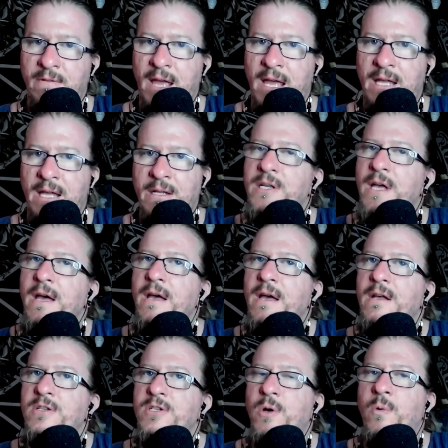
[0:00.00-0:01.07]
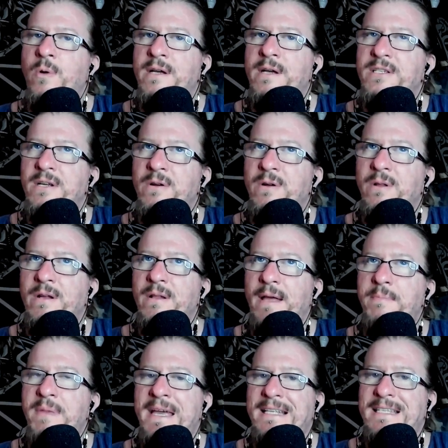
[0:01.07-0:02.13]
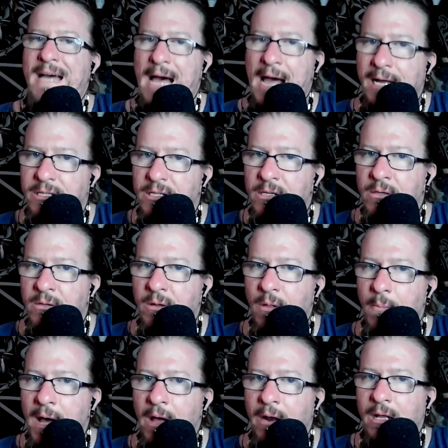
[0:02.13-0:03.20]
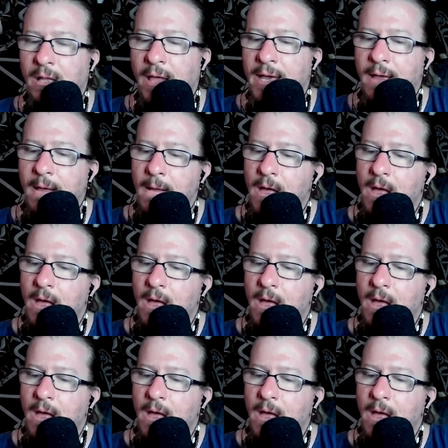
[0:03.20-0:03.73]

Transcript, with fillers: And so when I said earlier, like being tactical about it, like